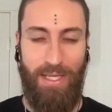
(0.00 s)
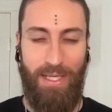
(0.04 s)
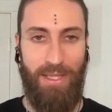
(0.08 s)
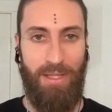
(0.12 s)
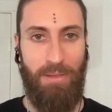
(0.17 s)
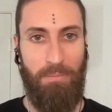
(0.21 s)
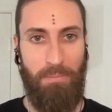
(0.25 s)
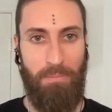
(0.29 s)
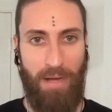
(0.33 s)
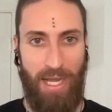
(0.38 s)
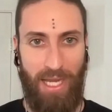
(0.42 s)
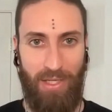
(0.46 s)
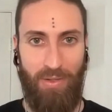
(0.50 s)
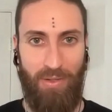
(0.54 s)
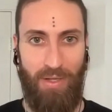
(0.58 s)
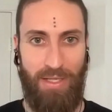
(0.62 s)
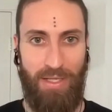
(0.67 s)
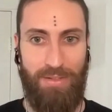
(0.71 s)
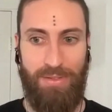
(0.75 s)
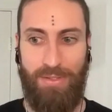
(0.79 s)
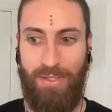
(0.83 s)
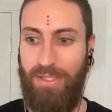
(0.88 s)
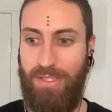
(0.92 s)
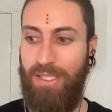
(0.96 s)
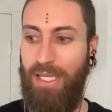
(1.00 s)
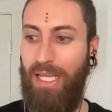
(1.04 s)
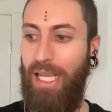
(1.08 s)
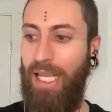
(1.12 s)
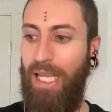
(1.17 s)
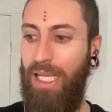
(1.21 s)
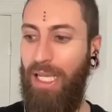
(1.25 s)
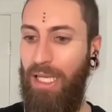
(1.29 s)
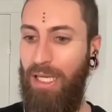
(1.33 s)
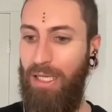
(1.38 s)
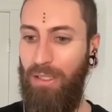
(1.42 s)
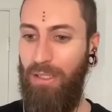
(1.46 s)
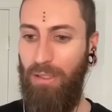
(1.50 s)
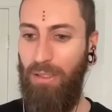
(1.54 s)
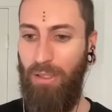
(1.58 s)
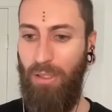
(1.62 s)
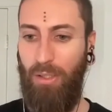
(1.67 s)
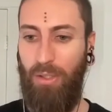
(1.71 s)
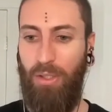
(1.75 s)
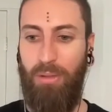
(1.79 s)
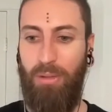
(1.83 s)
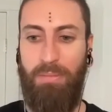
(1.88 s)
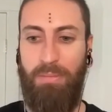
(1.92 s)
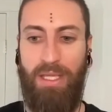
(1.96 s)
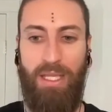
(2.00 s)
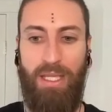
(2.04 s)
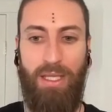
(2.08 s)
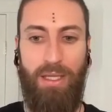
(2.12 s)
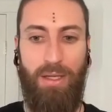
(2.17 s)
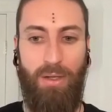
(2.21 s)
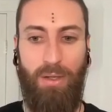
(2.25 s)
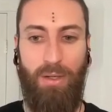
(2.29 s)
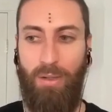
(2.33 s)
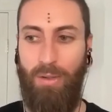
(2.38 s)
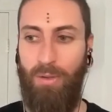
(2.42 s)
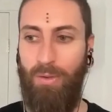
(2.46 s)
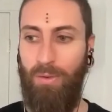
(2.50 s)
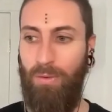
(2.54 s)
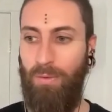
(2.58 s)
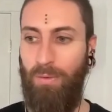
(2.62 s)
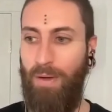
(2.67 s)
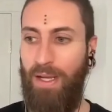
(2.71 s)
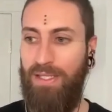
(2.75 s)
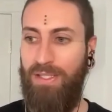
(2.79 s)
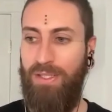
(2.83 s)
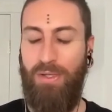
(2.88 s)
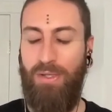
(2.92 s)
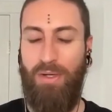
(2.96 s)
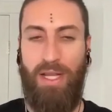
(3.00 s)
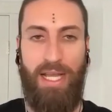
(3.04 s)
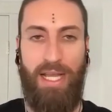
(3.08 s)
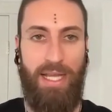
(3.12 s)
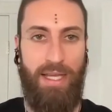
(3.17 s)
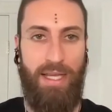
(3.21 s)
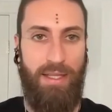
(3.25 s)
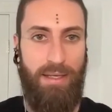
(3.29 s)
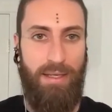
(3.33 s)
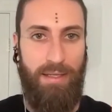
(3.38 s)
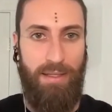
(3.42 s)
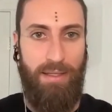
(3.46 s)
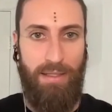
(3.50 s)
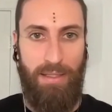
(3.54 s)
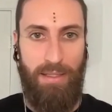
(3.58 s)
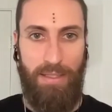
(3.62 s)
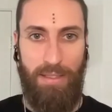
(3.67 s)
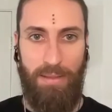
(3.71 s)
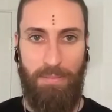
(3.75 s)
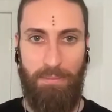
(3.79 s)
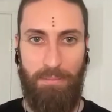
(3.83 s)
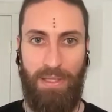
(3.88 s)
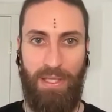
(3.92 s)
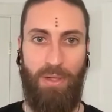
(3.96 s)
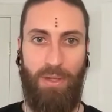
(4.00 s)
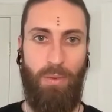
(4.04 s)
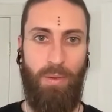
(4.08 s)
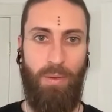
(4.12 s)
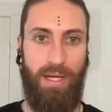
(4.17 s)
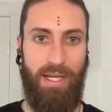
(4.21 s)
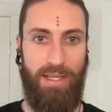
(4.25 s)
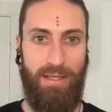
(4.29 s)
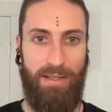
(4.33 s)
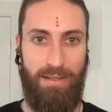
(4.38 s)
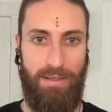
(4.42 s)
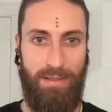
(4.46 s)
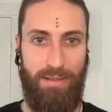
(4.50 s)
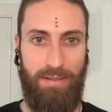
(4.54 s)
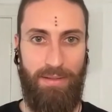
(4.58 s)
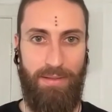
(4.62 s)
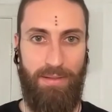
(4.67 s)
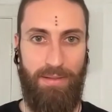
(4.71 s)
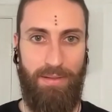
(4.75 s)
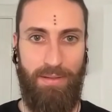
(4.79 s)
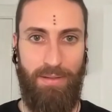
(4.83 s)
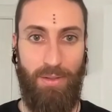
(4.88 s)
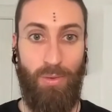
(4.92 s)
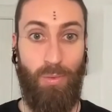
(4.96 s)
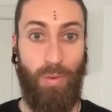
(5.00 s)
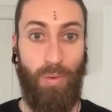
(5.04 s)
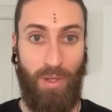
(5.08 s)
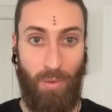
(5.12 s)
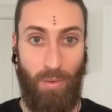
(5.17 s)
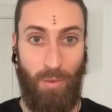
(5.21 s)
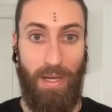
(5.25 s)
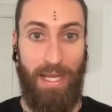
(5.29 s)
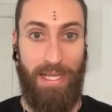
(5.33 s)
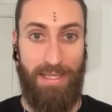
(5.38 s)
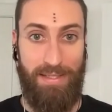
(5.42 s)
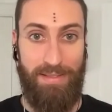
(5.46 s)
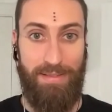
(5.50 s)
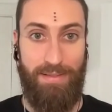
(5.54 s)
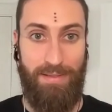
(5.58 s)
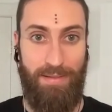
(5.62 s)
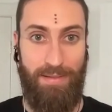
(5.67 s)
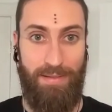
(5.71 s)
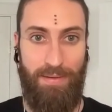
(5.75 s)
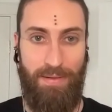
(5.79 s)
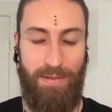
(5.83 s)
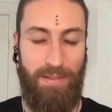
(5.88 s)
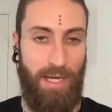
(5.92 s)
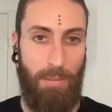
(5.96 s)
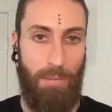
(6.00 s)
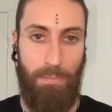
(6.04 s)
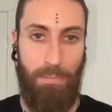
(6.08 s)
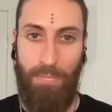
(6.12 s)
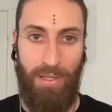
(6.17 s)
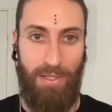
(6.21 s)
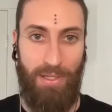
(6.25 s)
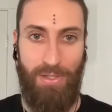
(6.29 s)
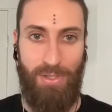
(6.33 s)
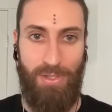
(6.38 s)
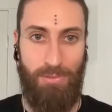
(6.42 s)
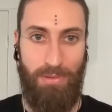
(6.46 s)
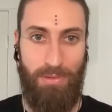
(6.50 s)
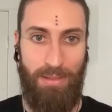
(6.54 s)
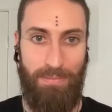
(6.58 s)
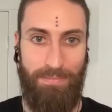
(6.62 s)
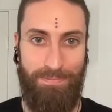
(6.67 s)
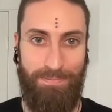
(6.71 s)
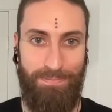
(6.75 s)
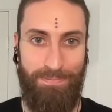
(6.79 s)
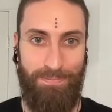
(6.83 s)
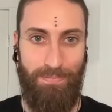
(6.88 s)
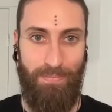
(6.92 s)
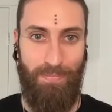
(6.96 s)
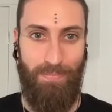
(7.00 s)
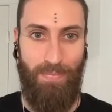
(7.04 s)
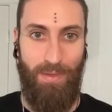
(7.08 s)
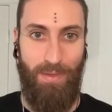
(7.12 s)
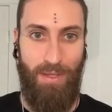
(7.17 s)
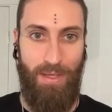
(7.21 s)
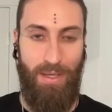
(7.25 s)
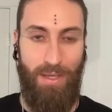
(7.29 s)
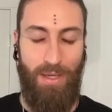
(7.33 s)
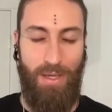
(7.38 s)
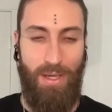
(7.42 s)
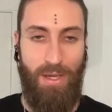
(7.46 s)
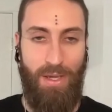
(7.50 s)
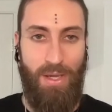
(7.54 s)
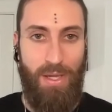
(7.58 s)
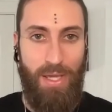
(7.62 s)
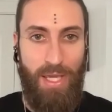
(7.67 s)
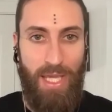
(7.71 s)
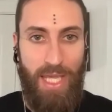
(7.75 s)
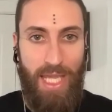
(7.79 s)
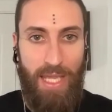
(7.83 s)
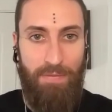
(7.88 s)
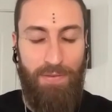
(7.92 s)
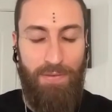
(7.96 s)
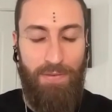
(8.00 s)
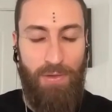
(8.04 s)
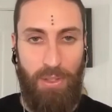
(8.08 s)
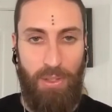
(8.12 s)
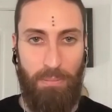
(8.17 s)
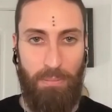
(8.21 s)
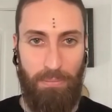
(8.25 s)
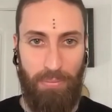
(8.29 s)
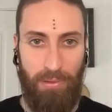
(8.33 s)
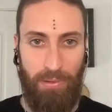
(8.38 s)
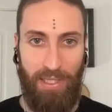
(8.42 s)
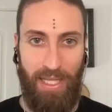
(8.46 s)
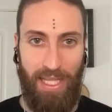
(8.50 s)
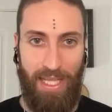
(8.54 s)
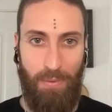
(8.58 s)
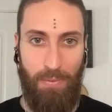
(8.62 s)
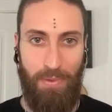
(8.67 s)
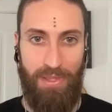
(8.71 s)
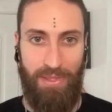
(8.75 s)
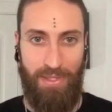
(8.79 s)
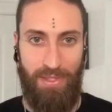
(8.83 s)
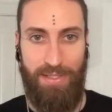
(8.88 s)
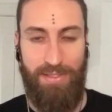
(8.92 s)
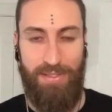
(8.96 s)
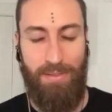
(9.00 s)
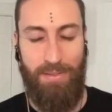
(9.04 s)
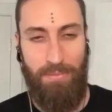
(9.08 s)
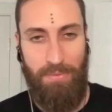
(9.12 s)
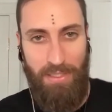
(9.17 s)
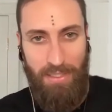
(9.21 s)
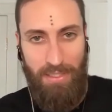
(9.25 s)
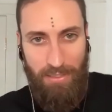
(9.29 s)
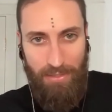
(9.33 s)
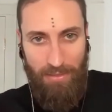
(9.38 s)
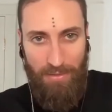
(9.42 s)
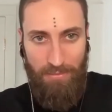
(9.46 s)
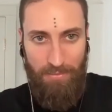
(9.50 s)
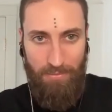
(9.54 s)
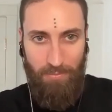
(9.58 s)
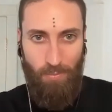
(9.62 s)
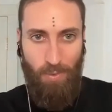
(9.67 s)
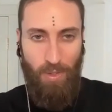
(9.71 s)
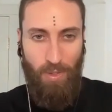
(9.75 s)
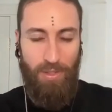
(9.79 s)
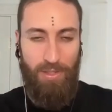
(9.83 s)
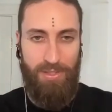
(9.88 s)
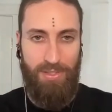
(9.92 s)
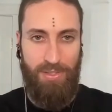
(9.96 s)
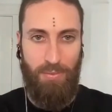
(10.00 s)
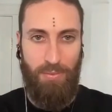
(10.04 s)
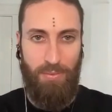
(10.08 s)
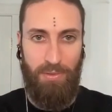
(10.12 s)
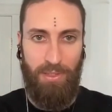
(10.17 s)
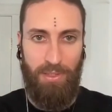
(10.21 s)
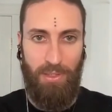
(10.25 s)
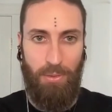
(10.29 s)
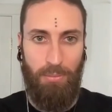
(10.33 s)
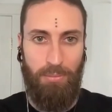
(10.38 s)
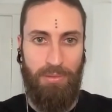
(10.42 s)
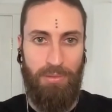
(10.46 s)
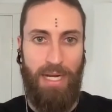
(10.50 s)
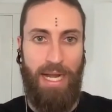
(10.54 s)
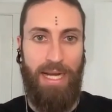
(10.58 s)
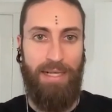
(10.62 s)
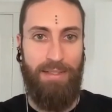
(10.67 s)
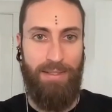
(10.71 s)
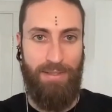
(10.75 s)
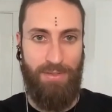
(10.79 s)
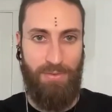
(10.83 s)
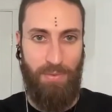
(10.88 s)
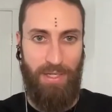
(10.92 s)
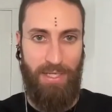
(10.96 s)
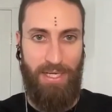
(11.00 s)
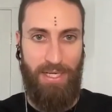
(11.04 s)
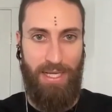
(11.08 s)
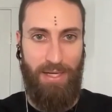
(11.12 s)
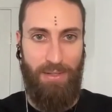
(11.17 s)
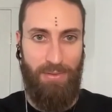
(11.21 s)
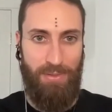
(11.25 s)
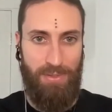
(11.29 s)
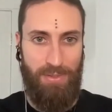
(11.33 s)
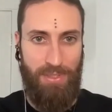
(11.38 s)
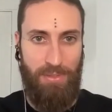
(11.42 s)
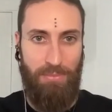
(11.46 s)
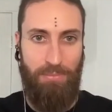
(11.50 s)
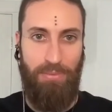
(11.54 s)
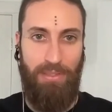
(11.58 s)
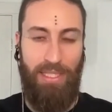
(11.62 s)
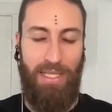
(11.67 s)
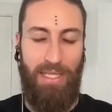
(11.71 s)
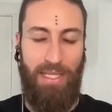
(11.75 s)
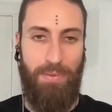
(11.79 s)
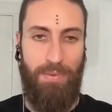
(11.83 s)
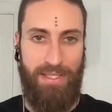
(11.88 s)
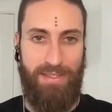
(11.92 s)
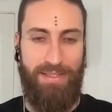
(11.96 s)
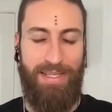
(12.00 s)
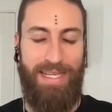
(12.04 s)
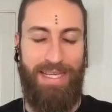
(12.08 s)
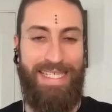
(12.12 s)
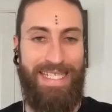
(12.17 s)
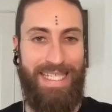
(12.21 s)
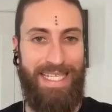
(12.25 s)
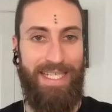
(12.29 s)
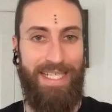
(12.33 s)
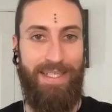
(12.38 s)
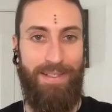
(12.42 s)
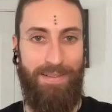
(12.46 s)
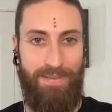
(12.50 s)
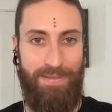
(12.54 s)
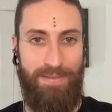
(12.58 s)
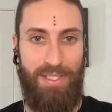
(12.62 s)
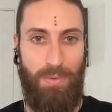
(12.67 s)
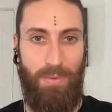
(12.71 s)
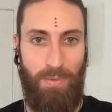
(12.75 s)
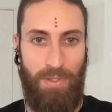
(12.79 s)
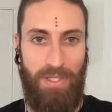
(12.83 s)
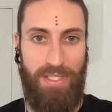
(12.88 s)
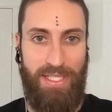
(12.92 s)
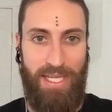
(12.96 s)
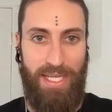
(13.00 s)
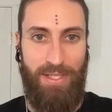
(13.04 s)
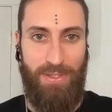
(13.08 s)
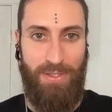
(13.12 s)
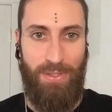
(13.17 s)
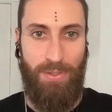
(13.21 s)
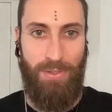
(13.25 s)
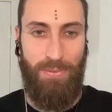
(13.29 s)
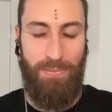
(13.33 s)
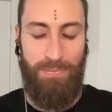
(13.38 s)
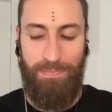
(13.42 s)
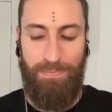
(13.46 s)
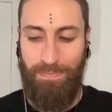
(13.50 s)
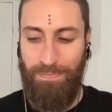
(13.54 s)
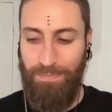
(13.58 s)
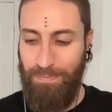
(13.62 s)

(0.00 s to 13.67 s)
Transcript: The migraine is just saying, look at me, rest your head, be quiet. Request, not punishment. If you can play with this, I'm going to walk us through a little practice right now just to play with this idea, see where it takes you.